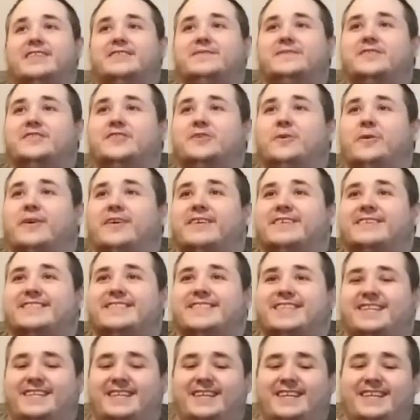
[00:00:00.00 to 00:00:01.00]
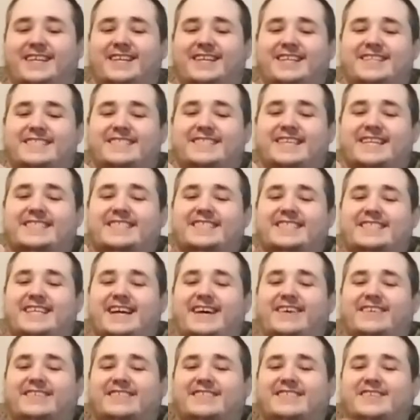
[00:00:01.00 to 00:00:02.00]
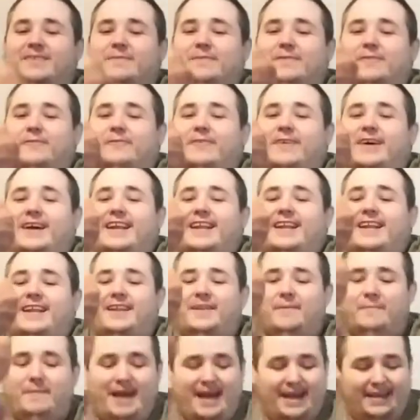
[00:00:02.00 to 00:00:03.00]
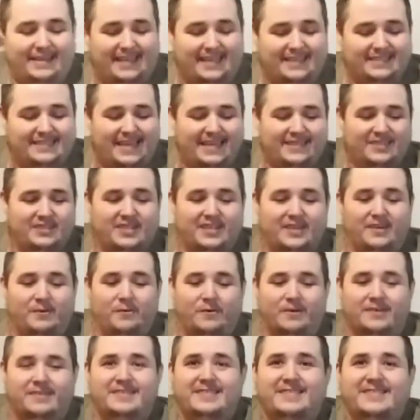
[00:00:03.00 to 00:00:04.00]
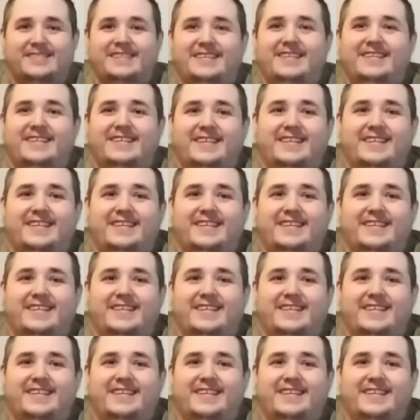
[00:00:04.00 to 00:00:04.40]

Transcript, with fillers: this one's yours. Check this out. Show them the front and then the back. That's actually yours.